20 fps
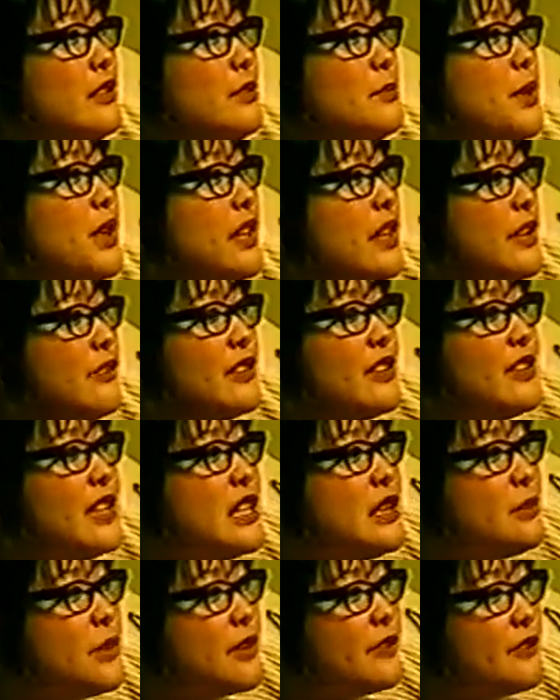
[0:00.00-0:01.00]
But it never
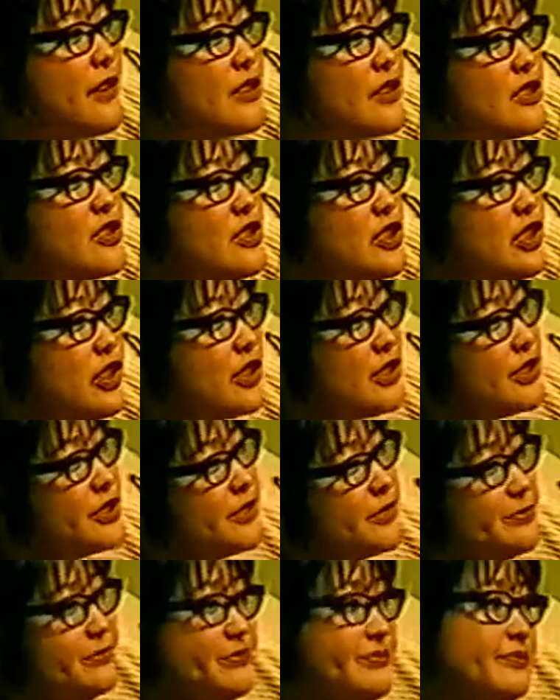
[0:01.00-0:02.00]
did in my father's church.
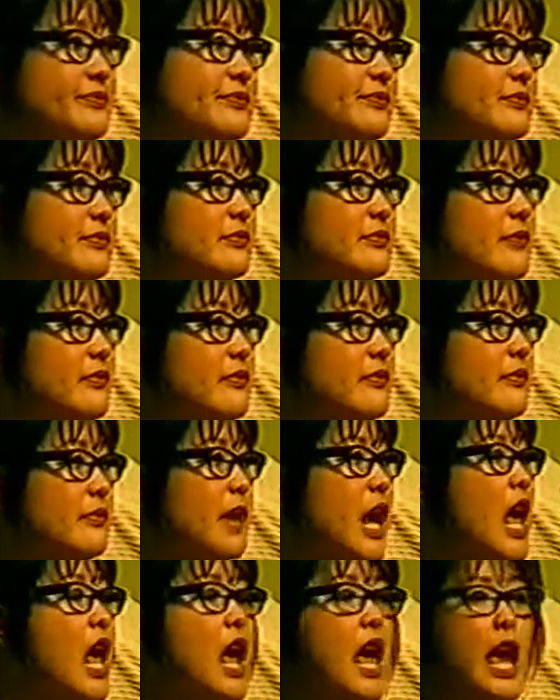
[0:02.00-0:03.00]

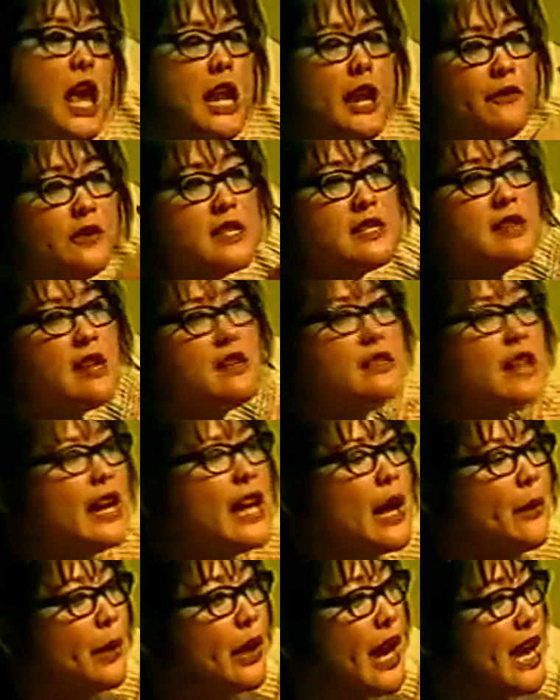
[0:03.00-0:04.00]
And every Sunday
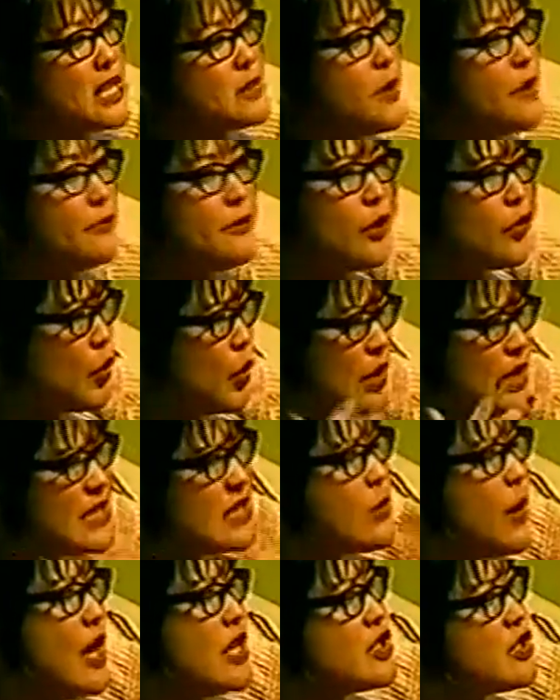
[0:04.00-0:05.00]
I would ask my father all
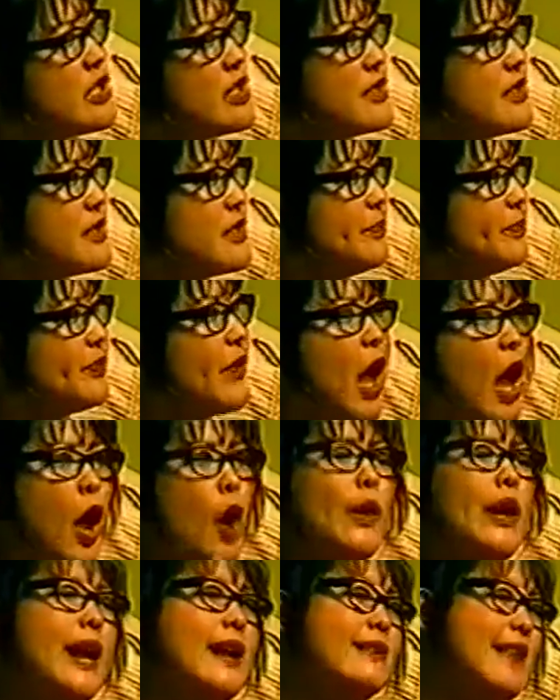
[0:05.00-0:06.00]
these questions.
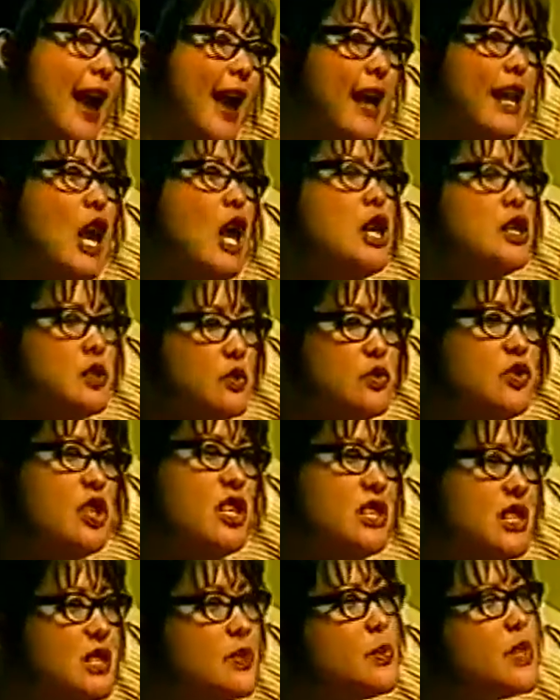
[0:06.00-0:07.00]
Okay, Dad, so
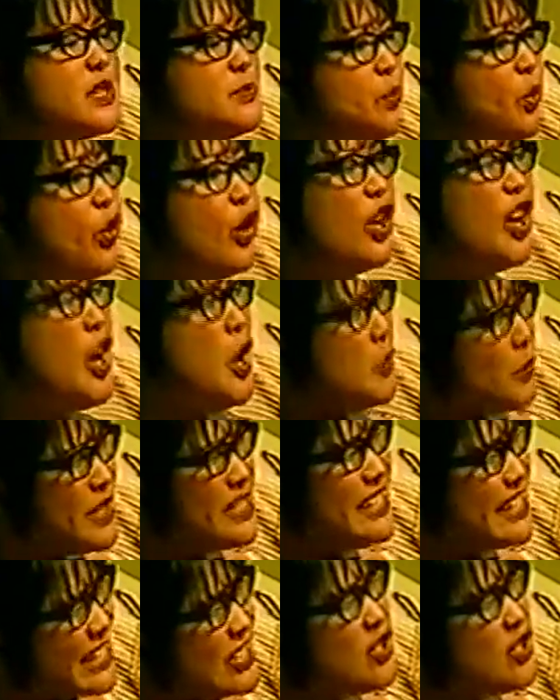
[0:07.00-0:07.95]
Jesus was born. Was he